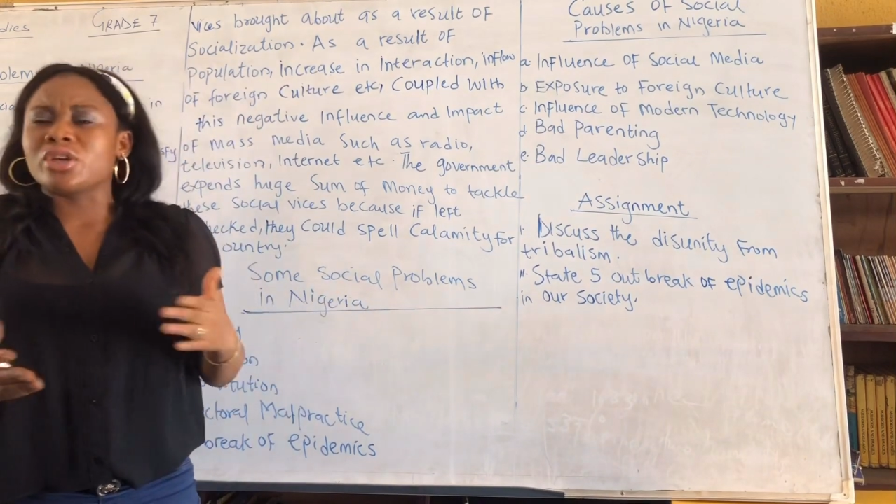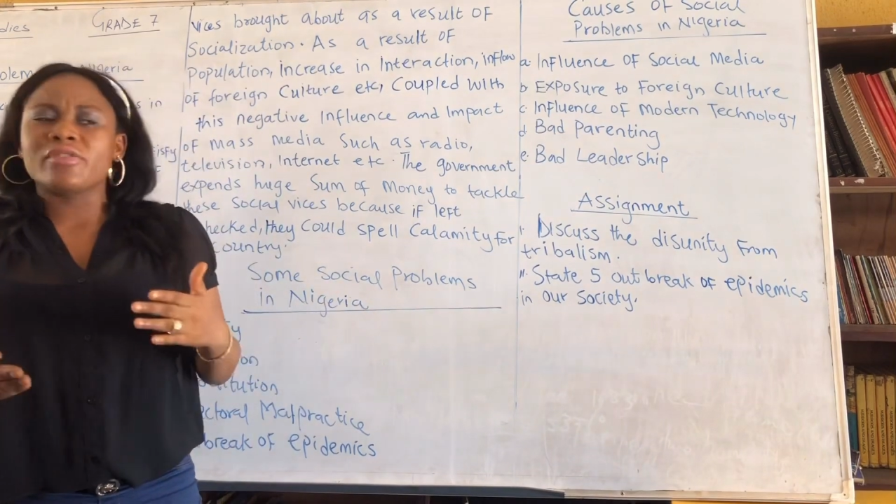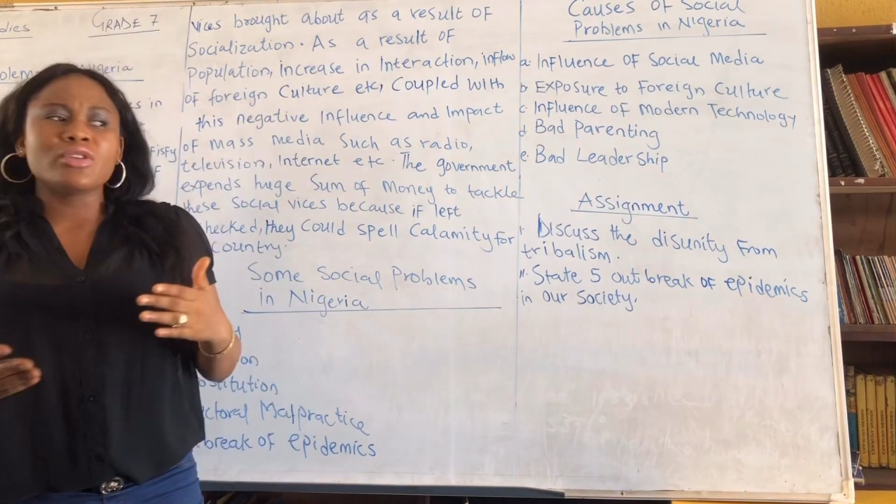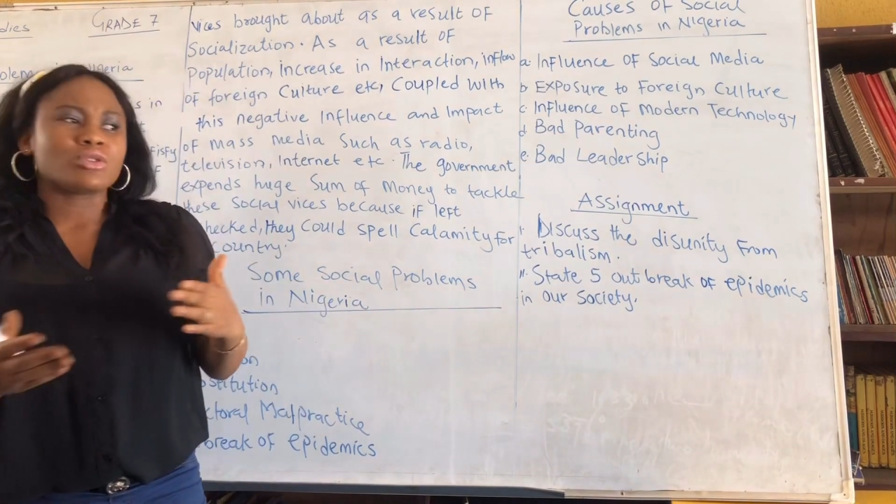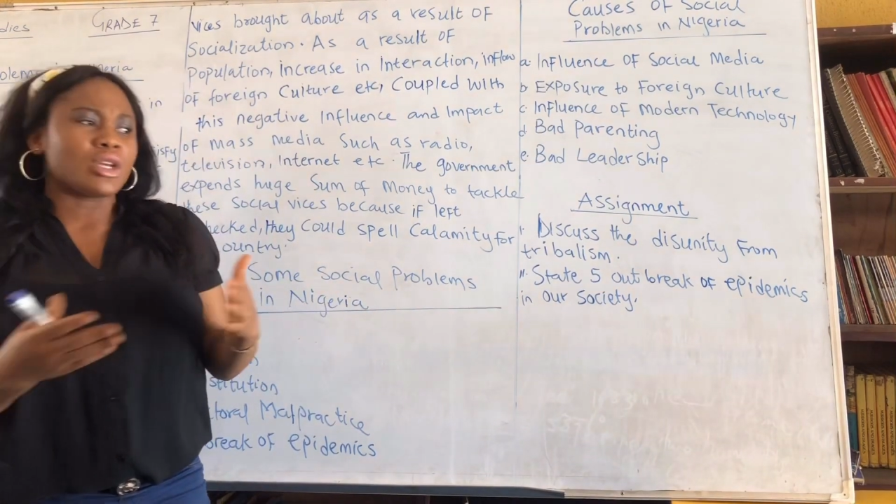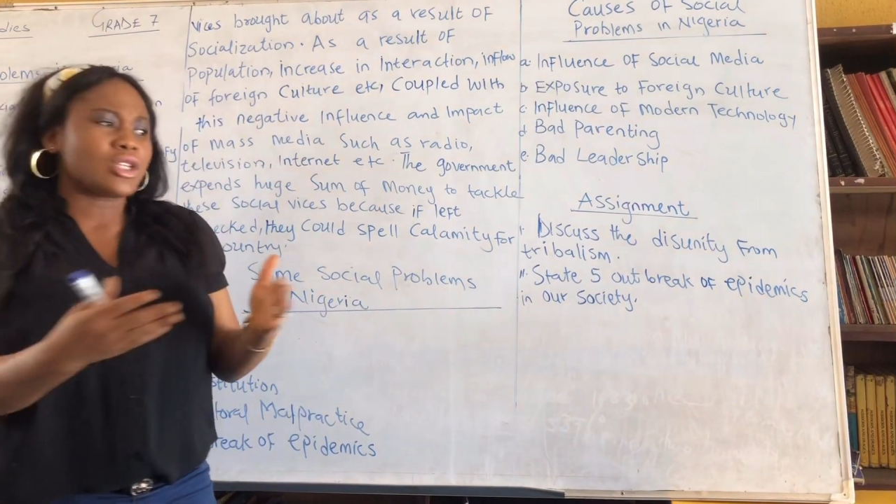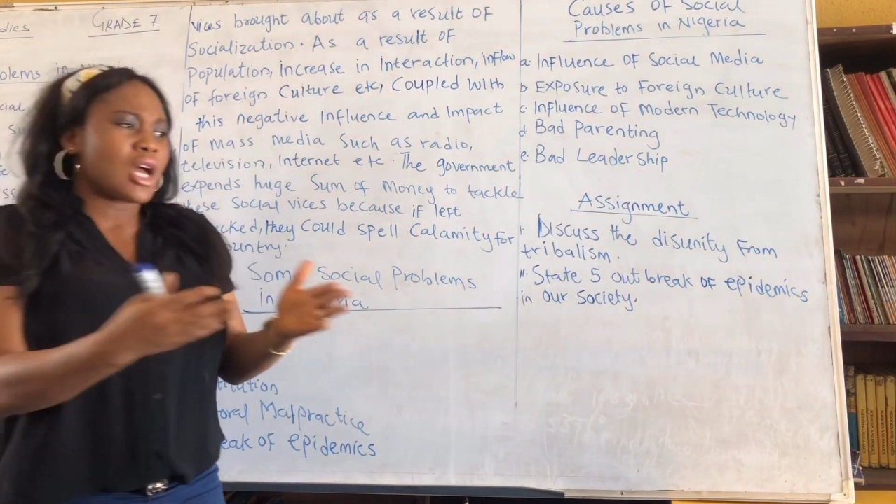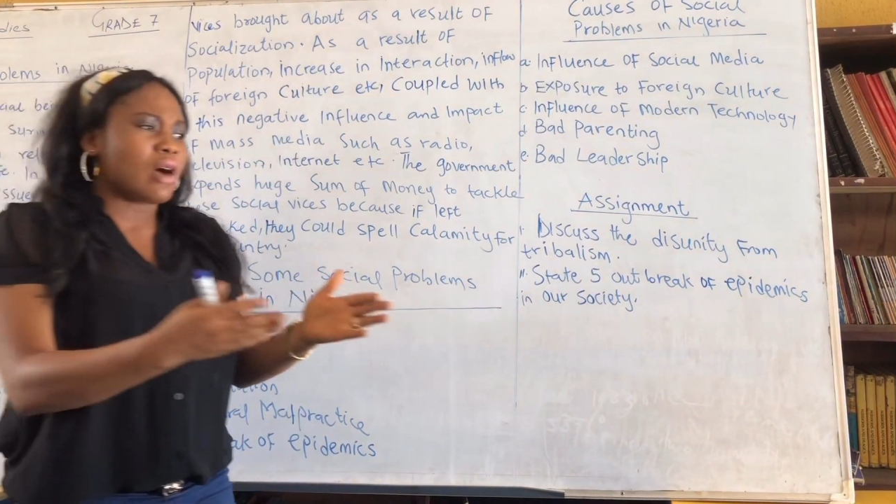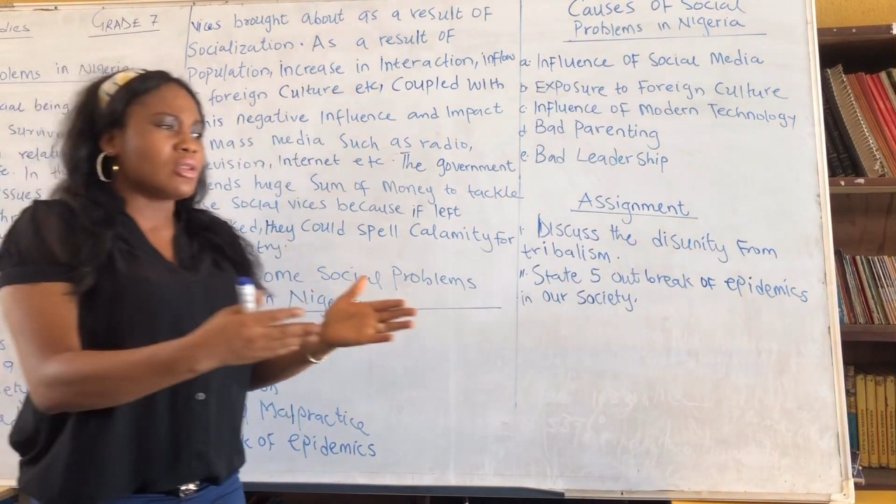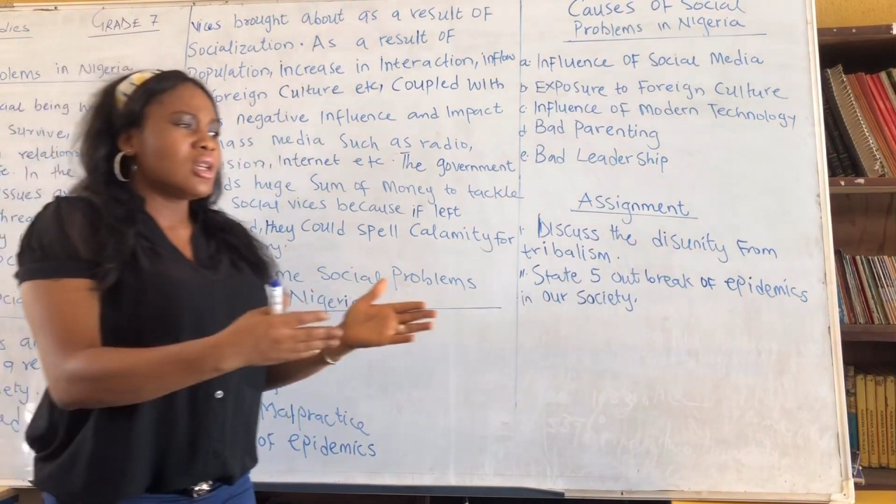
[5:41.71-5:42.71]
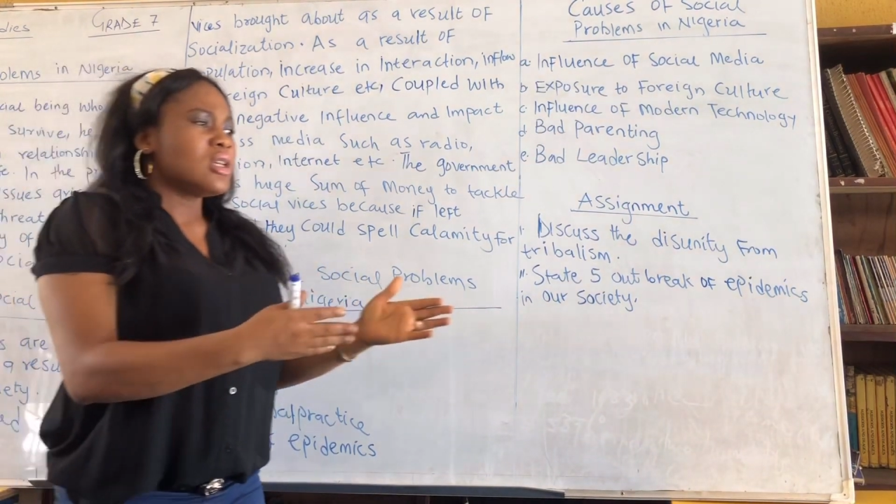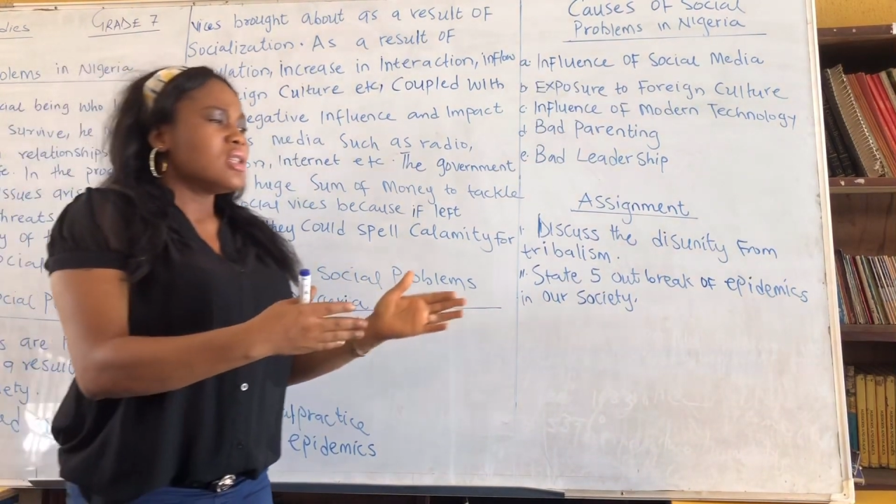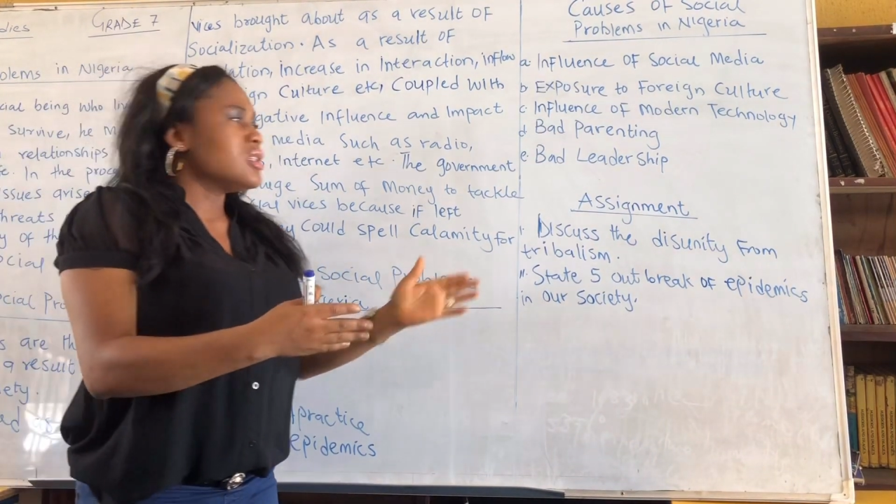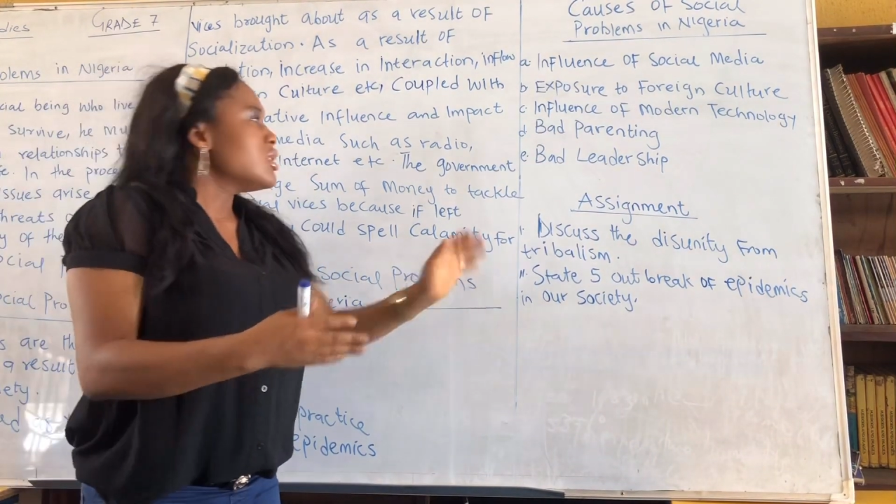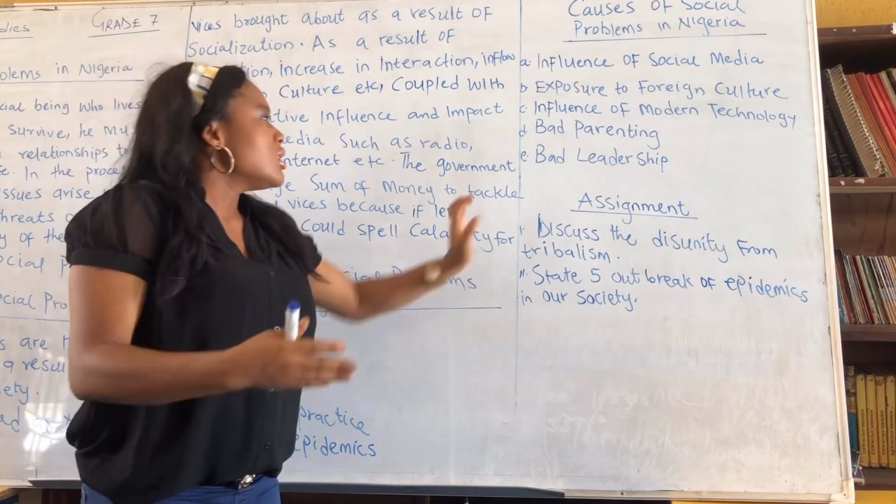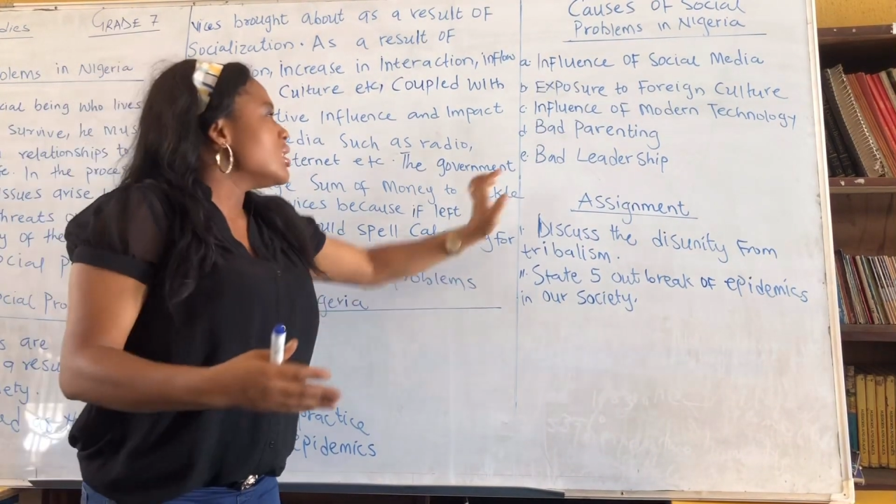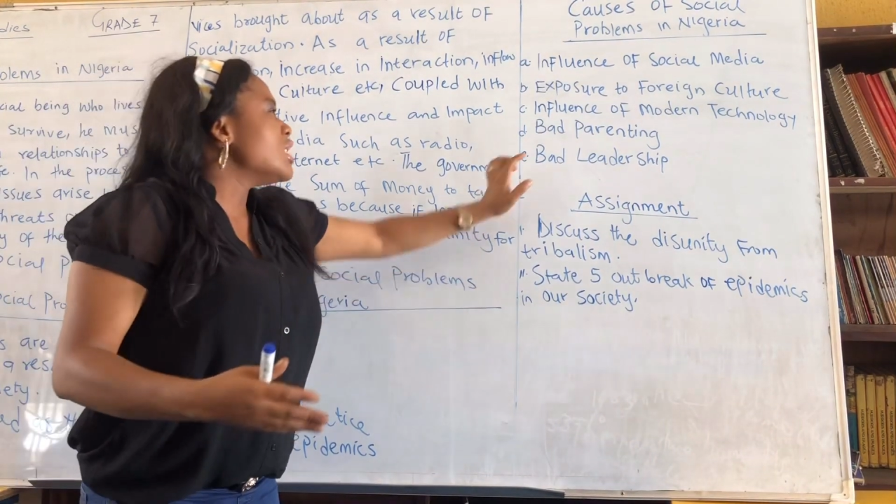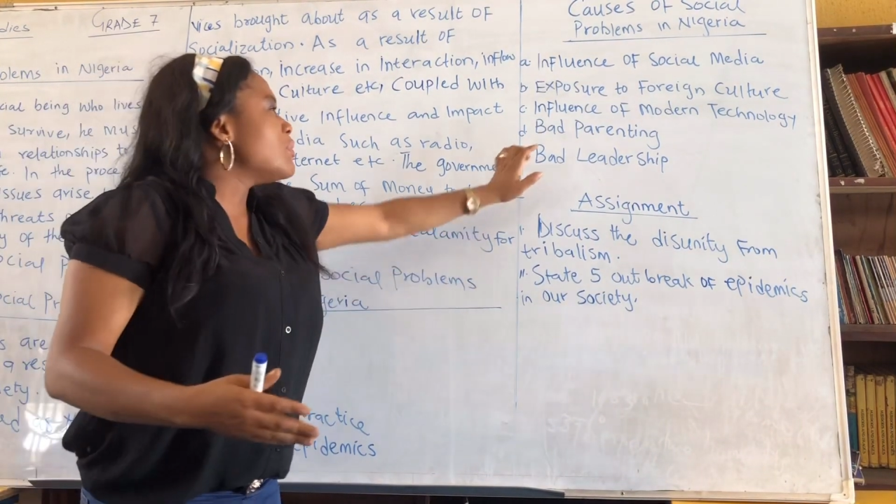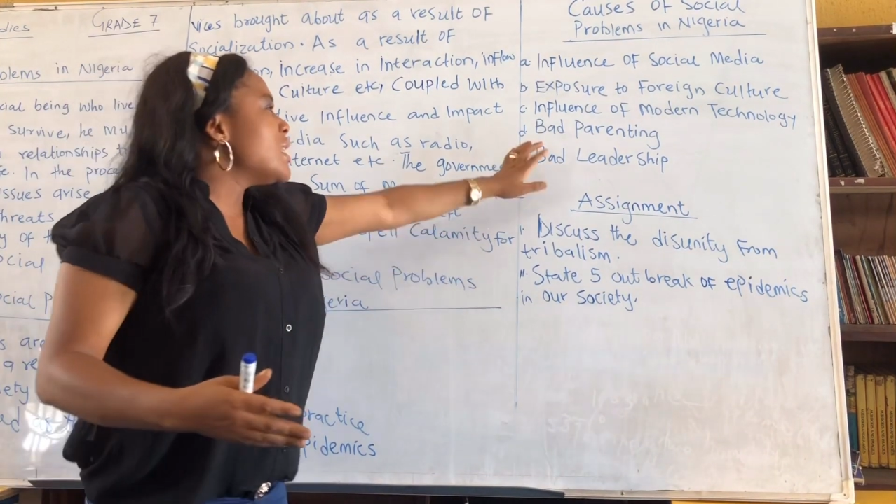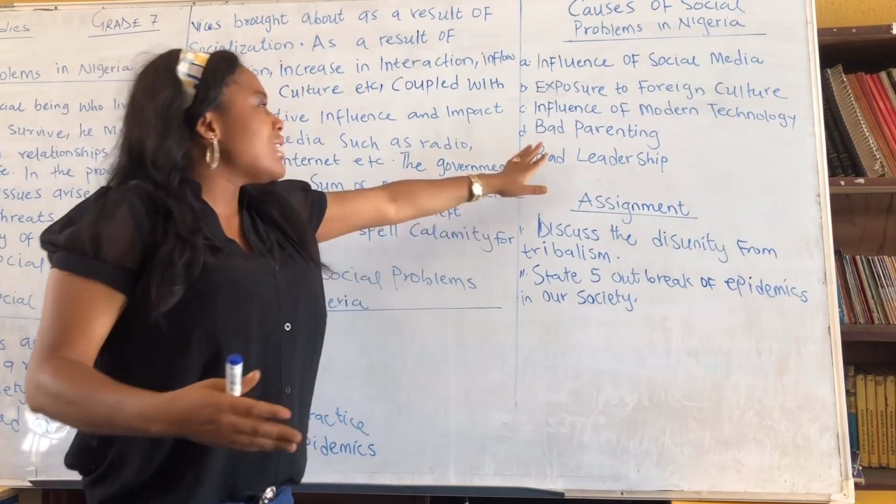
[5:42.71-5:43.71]
given to a child is
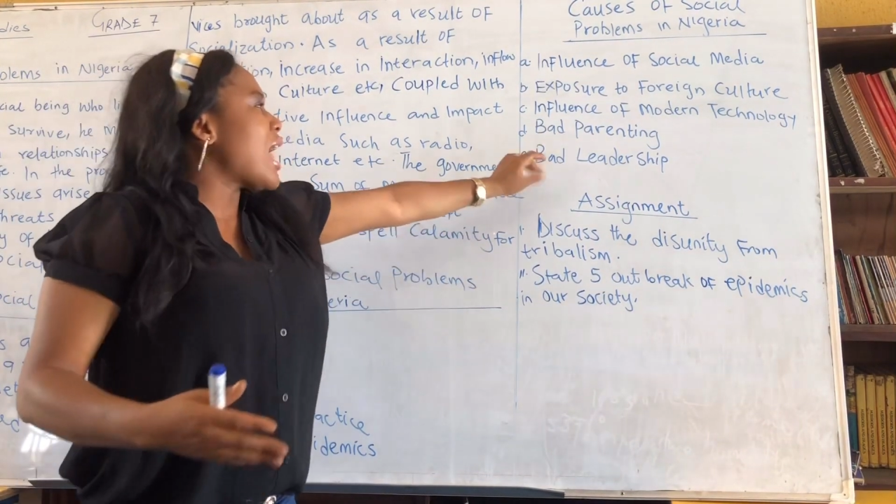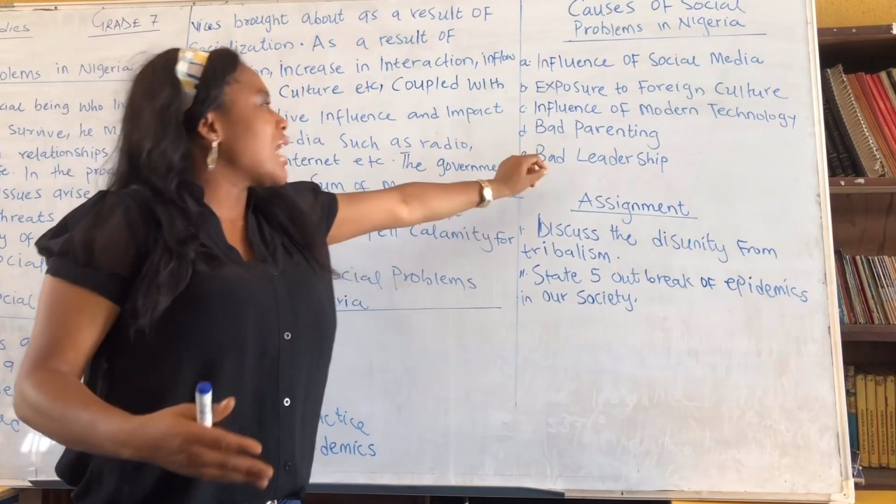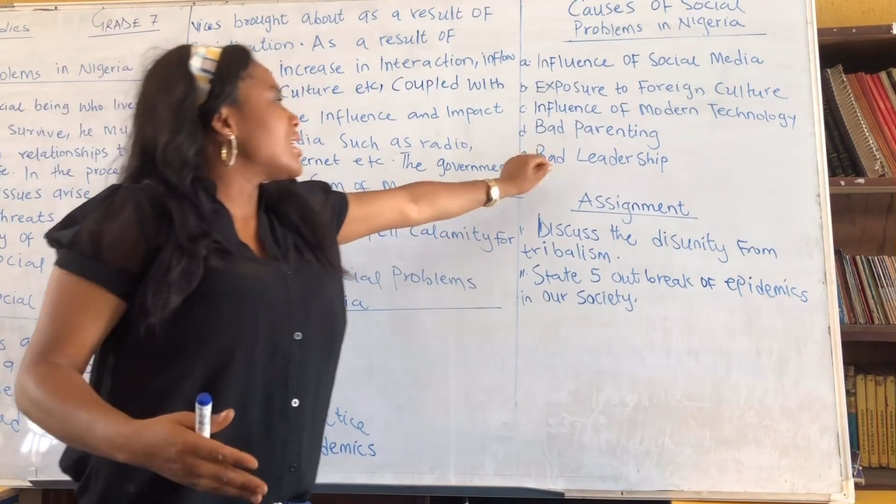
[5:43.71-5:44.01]
being lacked